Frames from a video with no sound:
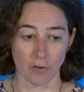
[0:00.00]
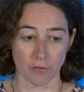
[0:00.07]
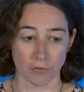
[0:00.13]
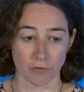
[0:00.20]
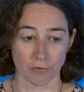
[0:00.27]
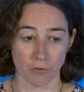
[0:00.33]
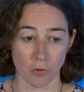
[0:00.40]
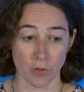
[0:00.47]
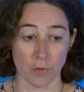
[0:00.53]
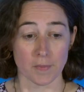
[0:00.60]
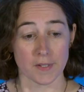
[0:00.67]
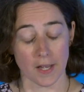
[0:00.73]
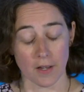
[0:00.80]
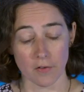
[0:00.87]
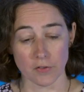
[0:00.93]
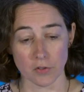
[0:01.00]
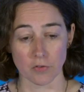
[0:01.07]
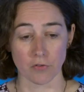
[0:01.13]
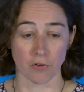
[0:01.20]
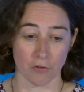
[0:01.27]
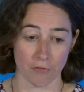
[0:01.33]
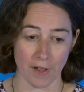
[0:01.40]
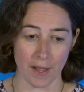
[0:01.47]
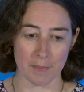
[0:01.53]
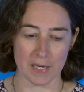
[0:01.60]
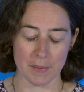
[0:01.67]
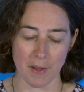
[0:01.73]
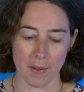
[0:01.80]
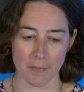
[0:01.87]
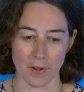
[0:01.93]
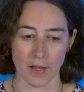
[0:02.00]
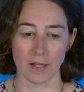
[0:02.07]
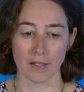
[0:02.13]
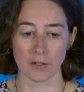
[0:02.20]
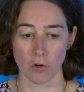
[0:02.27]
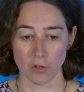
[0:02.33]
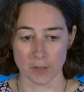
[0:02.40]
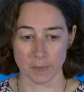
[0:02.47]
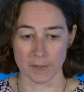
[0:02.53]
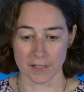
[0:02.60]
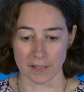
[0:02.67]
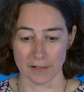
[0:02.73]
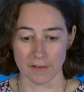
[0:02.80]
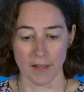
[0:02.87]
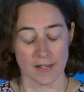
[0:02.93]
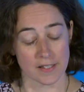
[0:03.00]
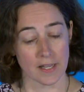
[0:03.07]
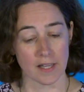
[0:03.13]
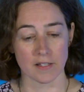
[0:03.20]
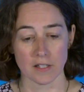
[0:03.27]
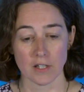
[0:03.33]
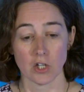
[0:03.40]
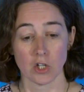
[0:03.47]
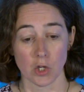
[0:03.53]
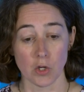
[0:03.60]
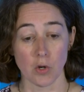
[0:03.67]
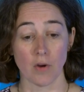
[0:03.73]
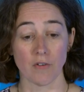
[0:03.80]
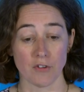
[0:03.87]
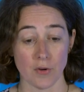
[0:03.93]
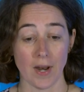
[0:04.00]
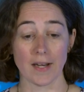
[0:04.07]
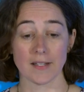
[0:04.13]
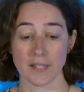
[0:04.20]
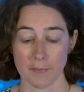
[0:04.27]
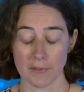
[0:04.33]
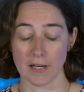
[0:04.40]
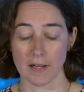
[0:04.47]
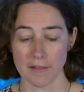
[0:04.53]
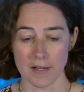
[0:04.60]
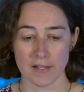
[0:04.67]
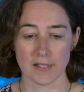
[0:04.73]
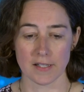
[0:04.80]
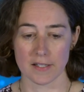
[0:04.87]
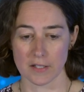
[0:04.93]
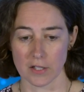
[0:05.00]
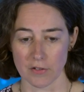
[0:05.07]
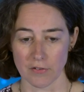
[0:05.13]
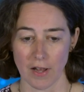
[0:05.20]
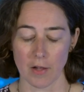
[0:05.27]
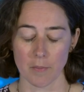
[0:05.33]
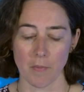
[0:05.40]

for themselves or for a family member in hospital. And they said, you know, if you'd had something like this, this could have helped